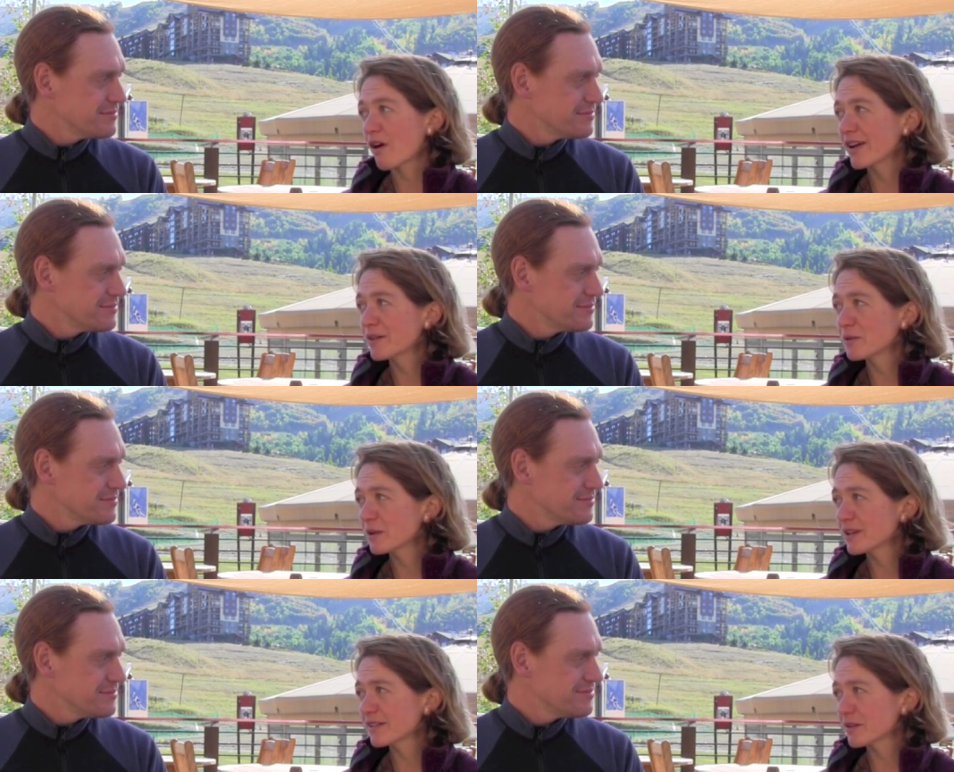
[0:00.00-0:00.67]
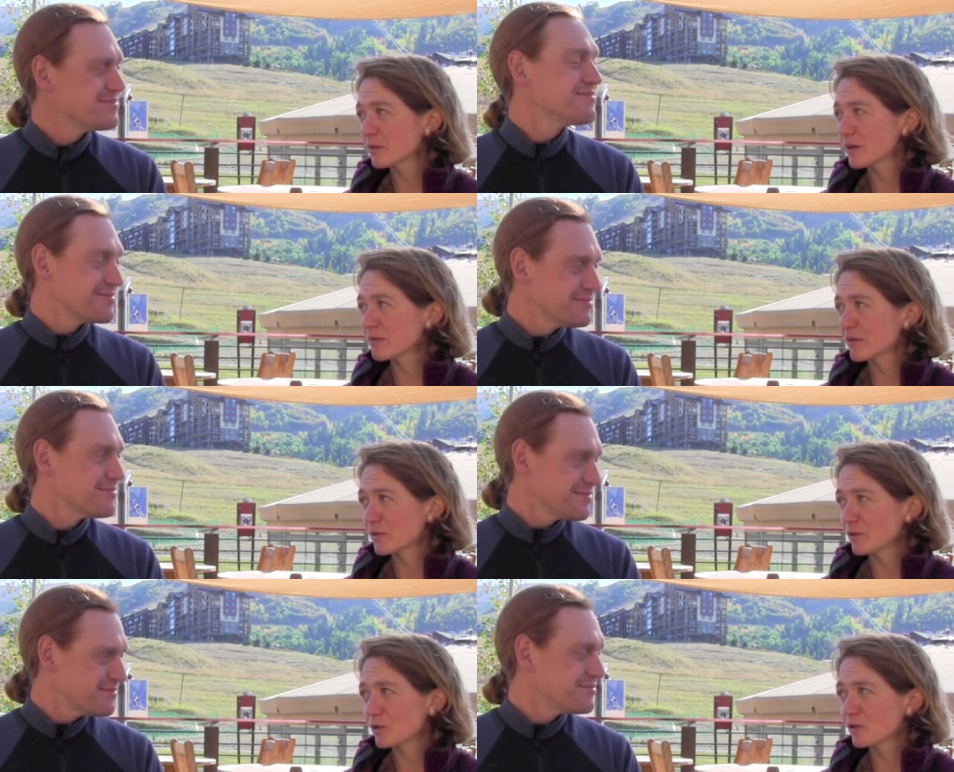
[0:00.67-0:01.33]
Speaker 1: quiet week the week
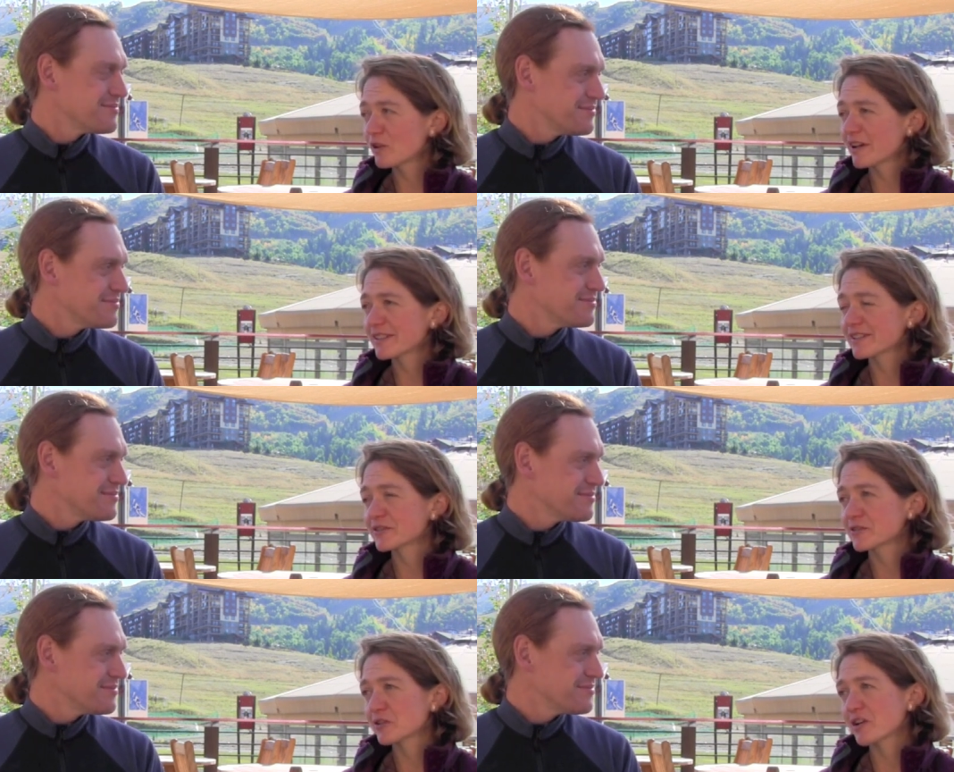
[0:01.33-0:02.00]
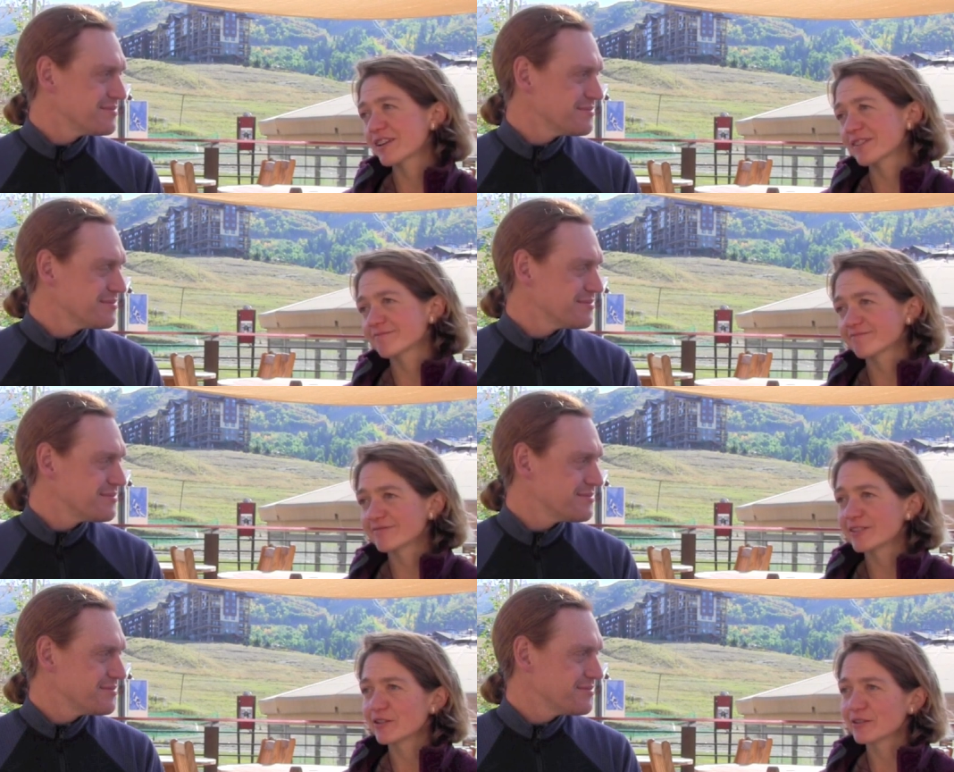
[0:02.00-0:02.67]
before a race and try and
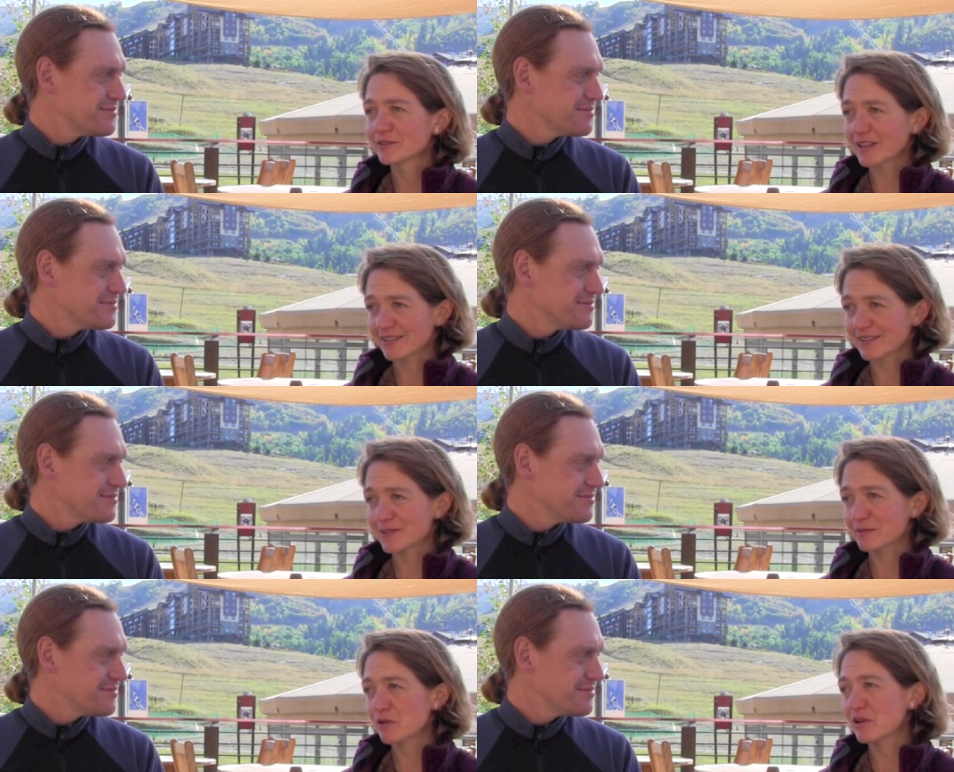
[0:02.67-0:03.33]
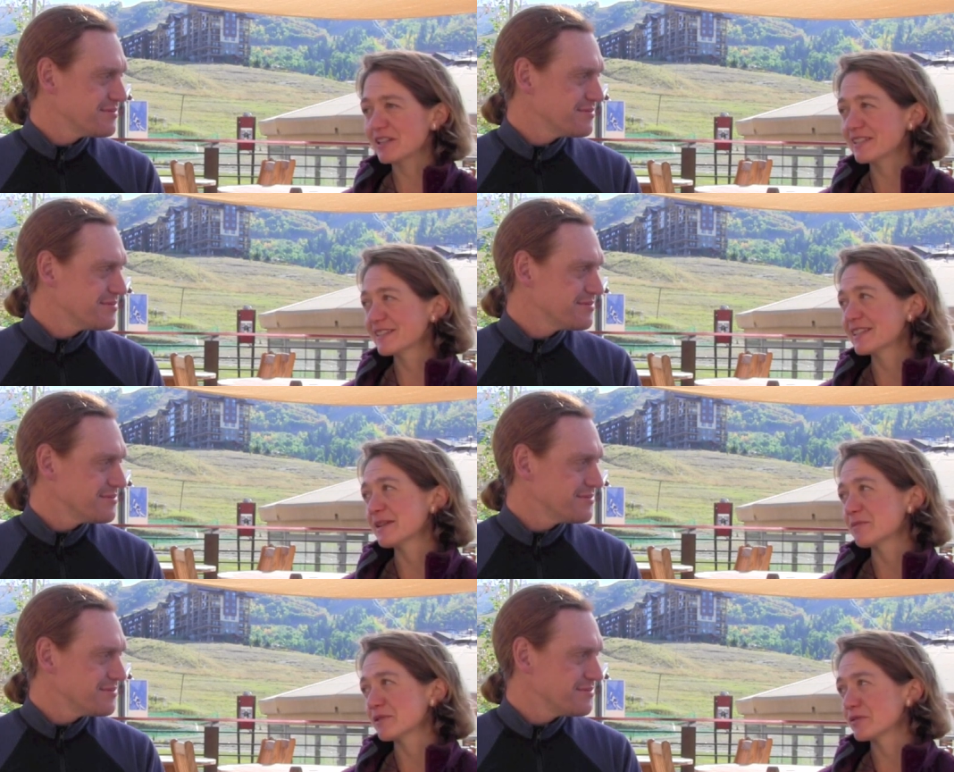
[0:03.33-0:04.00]
you know get some early
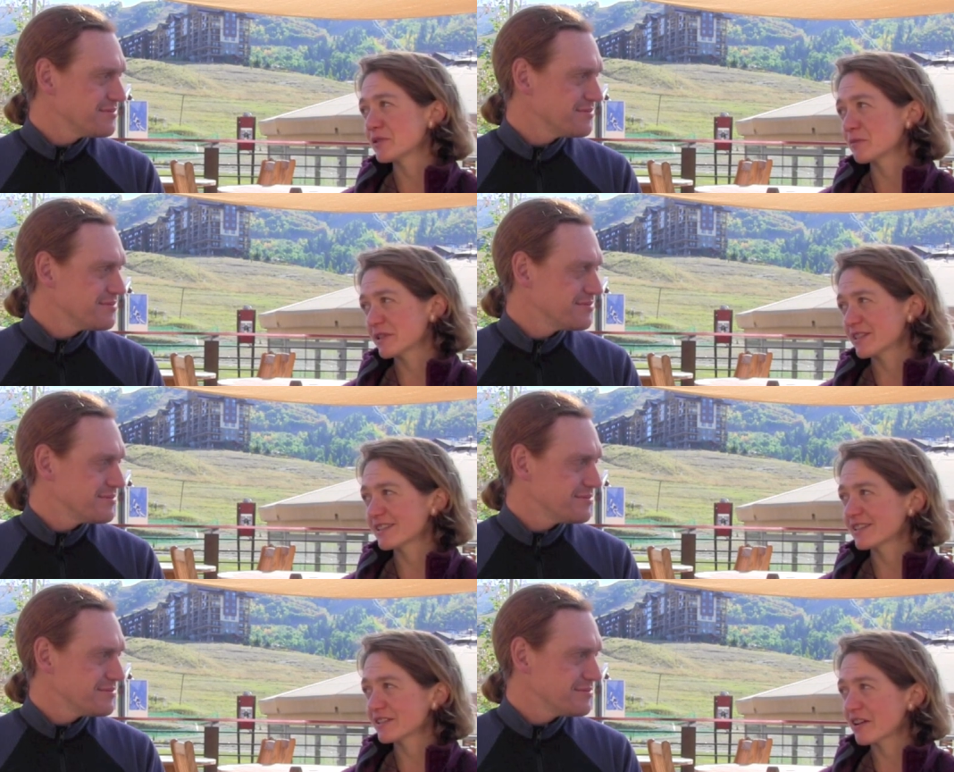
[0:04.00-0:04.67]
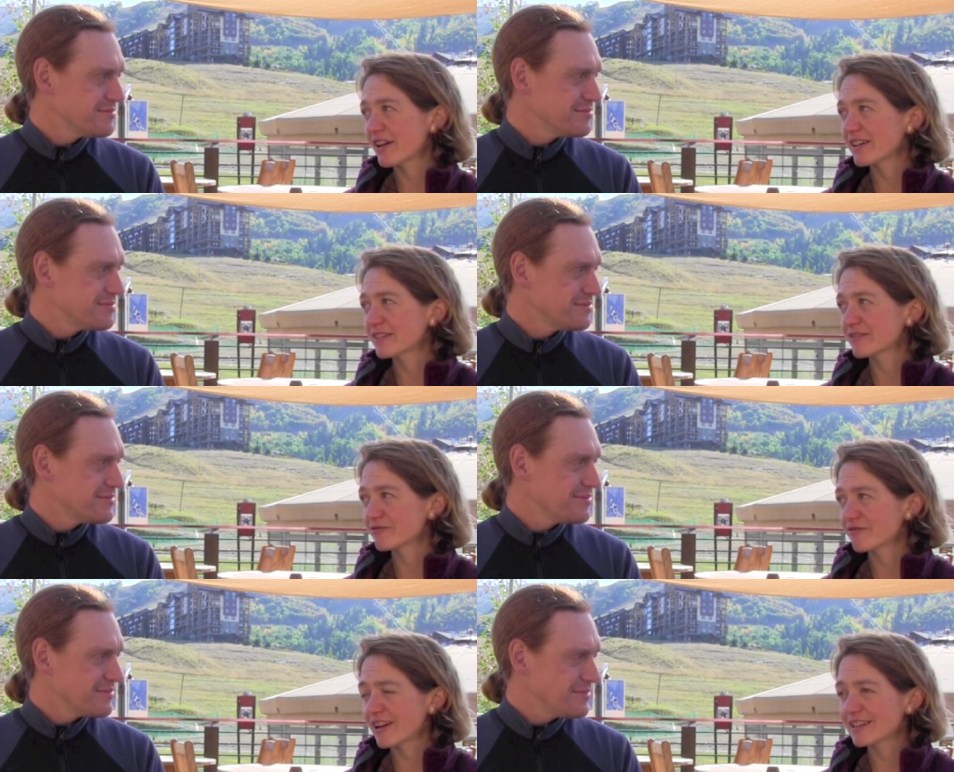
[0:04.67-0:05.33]
sleep if you're missing a night
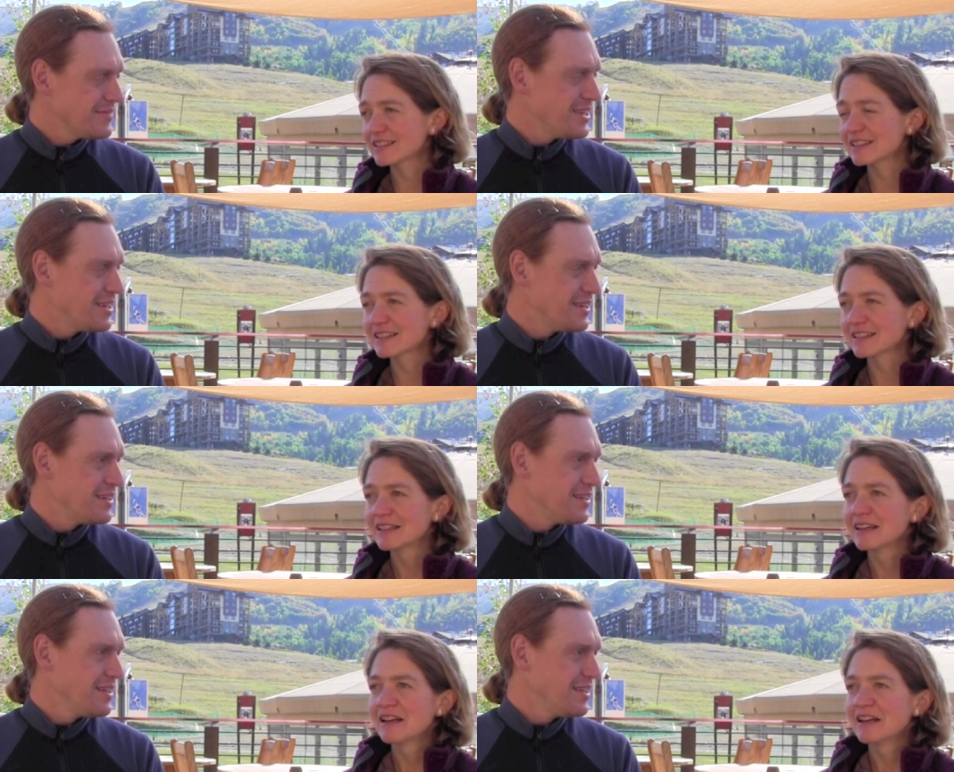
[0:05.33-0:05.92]
racing. Yeah.